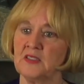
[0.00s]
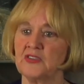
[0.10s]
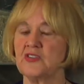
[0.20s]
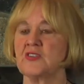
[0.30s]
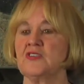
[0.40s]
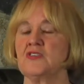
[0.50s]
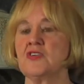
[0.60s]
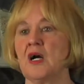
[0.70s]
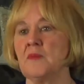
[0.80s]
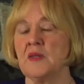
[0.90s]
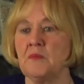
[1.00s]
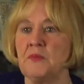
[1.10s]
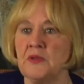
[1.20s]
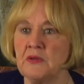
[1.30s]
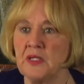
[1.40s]
She said, you taught me the
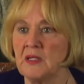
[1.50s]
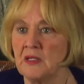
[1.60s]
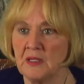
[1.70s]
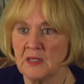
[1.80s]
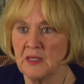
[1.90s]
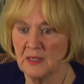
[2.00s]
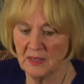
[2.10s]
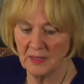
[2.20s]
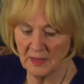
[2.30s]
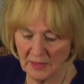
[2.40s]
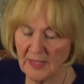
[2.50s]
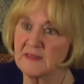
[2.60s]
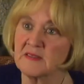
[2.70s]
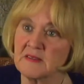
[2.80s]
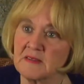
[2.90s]
beauty and
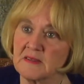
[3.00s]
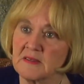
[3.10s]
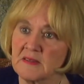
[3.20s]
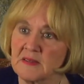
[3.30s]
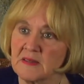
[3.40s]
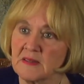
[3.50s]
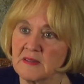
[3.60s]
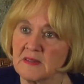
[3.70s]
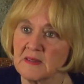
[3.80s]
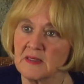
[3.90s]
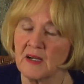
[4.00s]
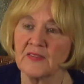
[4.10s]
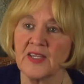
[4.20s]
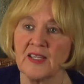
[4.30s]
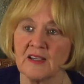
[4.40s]
essence of
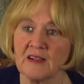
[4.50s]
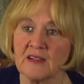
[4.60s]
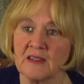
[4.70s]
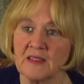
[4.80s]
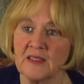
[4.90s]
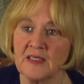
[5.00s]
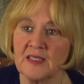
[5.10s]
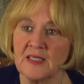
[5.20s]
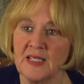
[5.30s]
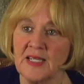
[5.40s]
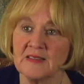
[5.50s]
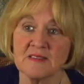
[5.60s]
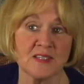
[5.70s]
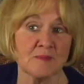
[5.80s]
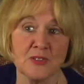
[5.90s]
care and
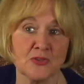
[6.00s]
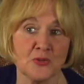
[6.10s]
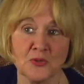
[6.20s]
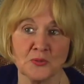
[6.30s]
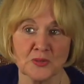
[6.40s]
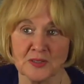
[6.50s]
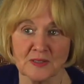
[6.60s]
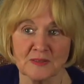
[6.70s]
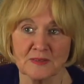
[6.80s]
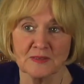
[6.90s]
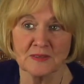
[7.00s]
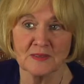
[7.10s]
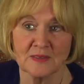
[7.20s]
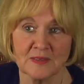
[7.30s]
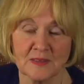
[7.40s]
sent me to a world
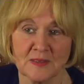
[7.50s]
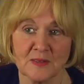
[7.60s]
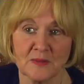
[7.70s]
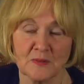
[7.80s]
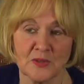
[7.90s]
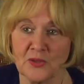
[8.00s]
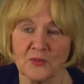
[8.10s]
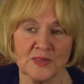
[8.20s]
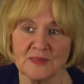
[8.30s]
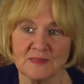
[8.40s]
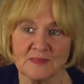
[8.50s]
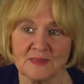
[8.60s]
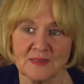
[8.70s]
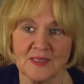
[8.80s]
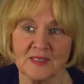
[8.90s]
where no one
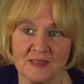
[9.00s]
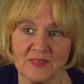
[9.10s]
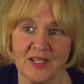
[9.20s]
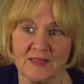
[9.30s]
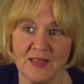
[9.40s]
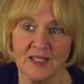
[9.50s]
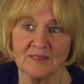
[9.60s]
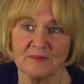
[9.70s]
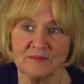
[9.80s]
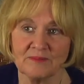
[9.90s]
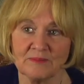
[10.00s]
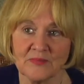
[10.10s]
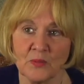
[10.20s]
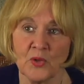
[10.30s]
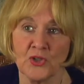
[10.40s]
can live like that.
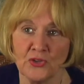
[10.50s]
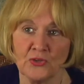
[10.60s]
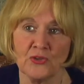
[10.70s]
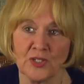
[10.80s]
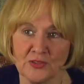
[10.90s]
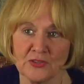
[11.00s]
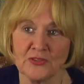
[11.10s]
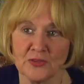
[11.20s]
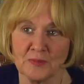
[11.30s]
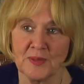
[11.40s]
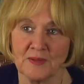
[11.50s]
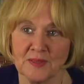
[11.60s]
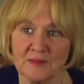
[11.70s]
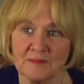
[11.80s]
What are you going to do about it?